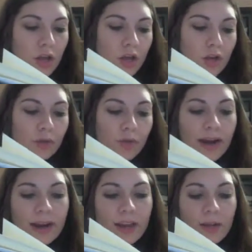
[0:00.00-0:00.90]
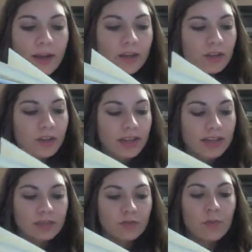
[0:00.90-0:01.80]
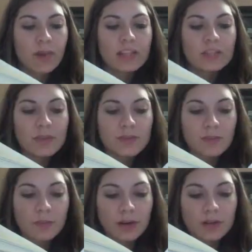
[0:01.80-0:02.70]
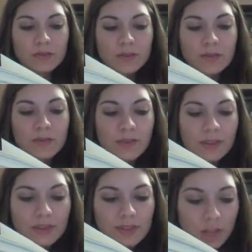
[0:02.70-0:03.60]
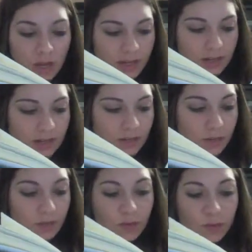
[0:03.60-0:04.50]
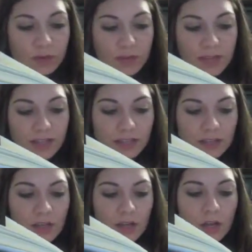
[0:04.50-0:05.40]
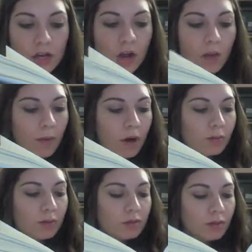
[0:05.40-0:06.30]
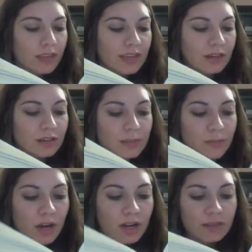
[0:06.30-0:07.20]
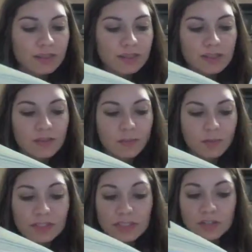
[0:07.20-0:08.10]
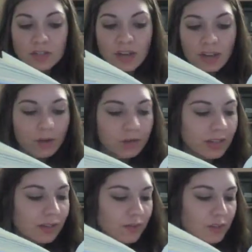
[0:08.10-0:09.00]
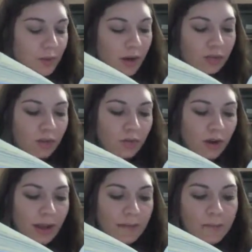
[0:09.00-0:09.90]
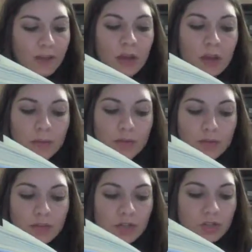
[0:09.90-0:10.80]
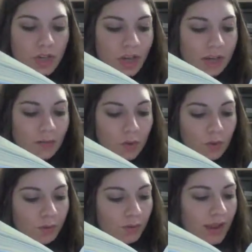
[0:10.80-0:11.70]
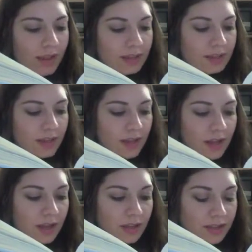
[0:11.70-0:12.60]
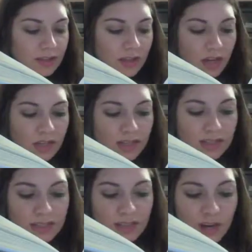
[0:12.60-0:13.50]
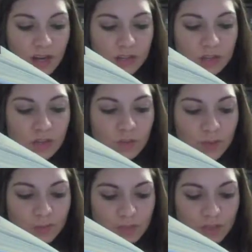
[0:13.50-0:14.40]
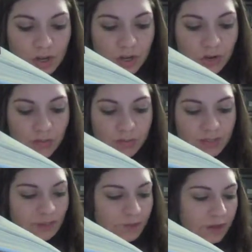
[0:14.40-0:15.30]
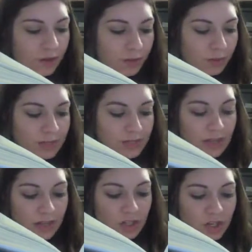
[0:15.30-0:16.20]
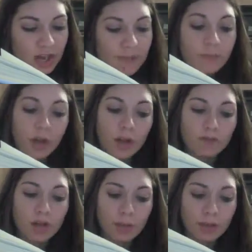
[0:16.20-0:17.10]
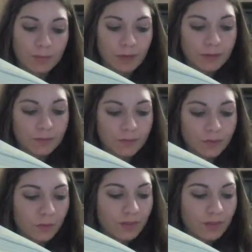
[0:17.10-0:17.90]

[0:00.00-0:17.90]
your writing about young Hazel reminds me of the bard's 55th sonnet, which of course begins, "Not marble nor the gilded monuments of princes shall outlive this powerful rhyme, but you shall shine more bright in these contents than unswept stone besmeared with sluttish time." Off topic, but what a